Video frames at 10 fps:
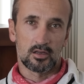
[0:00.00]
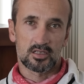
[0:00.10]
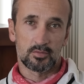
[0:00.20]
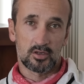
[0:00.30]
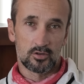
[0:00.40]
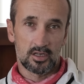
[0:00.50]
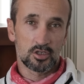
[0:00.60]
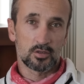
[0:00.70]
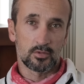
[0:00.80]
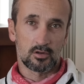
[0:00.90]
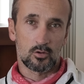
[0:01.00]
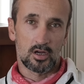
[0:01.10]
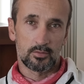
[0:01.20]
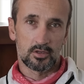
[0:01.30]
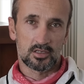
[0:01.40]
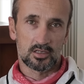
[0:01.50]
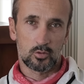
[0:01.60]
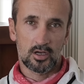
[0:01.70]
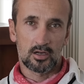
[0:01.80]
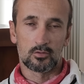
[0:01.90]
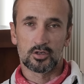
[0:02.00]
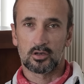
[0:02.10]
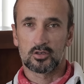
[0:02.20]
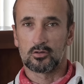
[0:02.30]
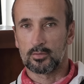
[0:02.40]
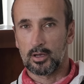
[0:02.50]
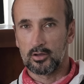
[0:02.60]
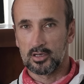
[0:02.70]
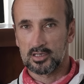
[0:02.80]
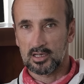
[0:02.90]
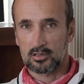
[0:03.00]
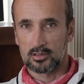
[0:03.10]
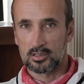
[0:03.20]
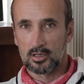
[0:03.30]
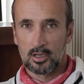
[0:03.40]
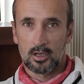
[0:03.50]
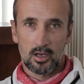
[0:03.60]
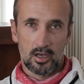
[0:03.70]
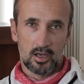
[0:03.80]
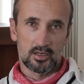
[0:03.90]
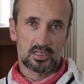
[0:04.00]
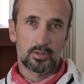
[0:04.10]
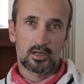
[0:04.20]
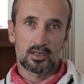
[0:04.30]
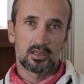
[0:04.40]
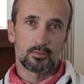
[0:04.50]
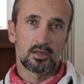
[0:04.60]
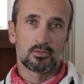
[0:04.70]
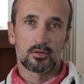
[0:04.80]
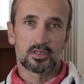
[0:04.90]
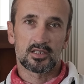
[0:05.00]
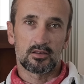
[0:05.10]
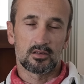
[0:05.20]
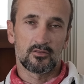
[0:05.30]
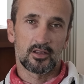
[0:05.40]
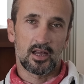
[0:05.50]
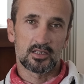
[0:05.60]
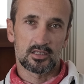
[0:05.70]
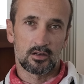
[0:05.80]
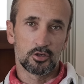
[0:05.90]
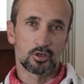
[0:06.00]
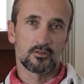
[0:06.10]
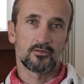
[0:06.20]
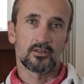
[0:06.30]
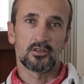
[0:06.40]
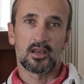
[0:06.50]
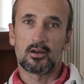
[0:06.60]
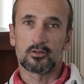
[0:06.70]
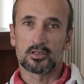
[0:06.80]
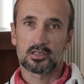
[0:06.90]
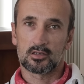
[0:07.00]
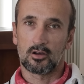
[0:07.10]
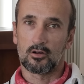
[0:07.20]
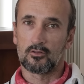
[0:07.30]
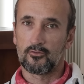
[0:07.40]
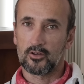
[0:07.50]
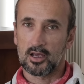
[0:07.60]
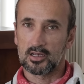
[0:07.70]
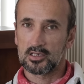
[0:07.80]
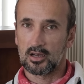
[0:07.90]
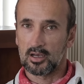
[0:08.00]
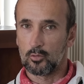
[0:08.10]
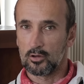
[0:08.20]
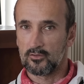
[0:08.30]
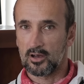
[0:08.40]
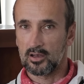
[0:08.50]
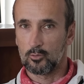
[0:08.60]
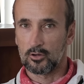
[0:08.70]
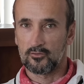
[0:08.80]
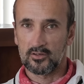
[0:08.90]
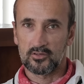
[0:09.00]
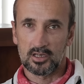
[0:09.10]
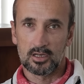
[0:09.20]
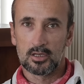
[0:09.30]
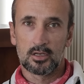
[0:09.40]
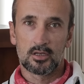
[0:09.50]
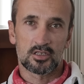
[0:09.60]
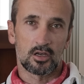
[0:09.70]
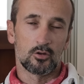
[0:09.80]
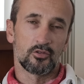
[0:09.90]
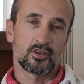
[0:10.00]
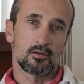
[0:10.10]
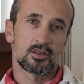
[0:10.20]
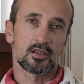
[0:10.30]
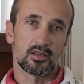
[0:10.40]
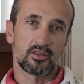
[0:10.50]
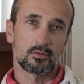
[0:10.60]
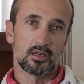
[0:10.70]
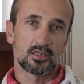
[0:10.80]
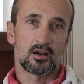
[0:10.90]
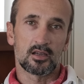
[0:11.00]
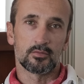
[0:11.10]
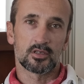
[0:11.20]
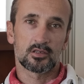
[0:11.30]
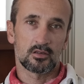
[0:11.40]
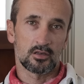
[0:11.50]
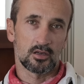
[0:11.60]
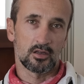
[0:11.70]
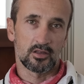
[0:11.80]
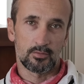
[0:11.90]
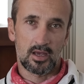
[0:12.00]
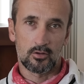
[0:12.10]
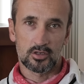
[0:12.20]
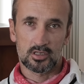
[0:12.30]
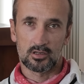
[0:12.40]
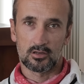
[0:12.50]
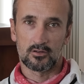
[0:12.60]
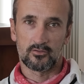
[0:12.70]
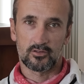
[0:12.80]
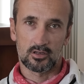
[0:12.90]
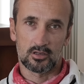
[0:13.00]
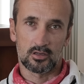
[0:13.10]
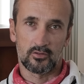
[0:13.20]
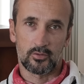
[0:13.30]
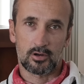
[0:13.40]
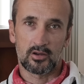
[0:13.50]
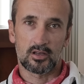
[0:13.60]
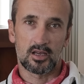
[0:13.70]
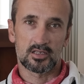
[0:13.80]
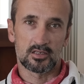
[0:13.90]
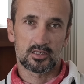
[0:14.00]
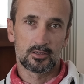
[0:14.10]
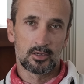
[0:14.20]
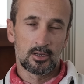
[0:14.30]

something called instrument requirements as well, which I'll talk about in a second. And typically the minimum standard for that is 150 hours of flight time, 150. So theoretically 3 times the amount of a private license.